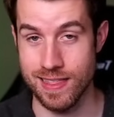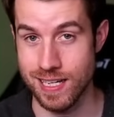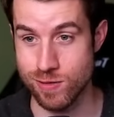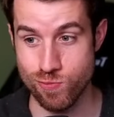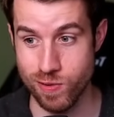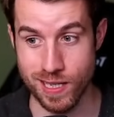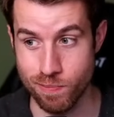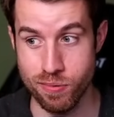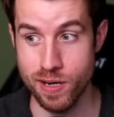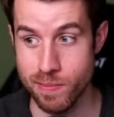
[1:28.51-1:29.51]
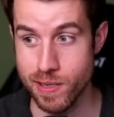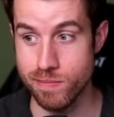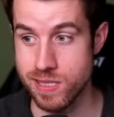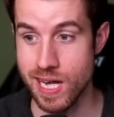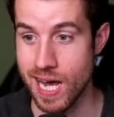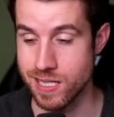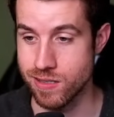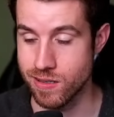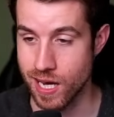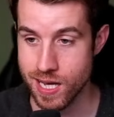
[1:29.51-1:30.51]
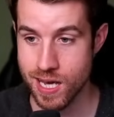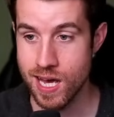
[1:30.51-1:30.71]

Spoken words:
That's like premium stats, okay?